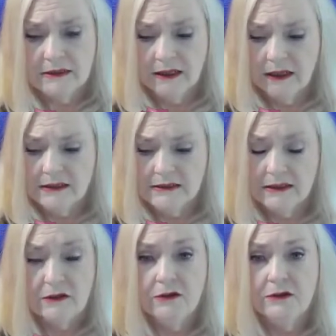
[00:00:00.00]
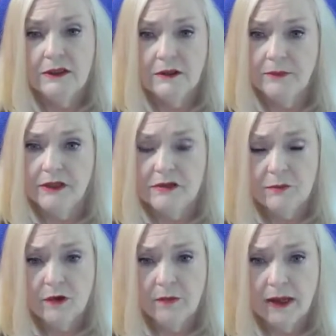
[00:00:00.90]
And like I said, you'll hear much
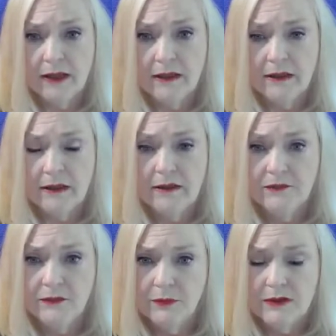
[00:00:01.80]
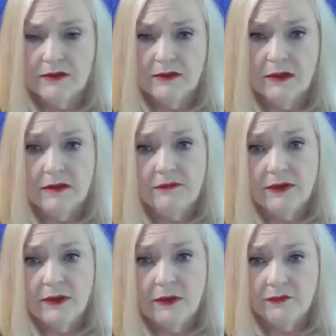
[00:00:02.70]
more about it. If you watch the other
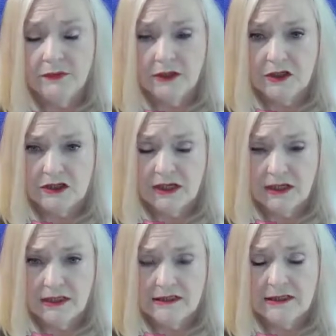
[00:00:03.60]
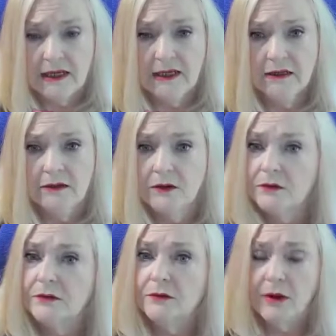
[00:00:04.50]
video, if you get a chance and
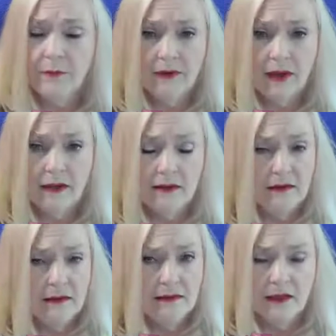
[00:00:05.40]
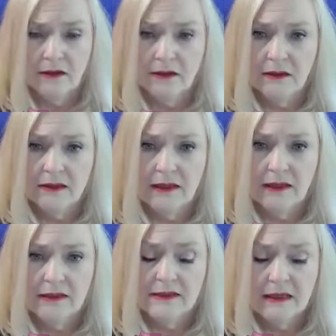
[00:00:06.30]
go to the website, take a look at
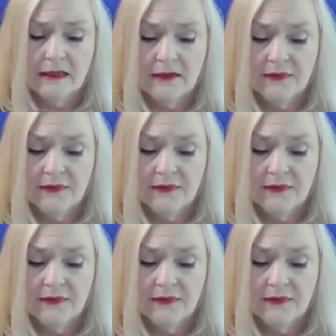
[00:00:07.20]
things.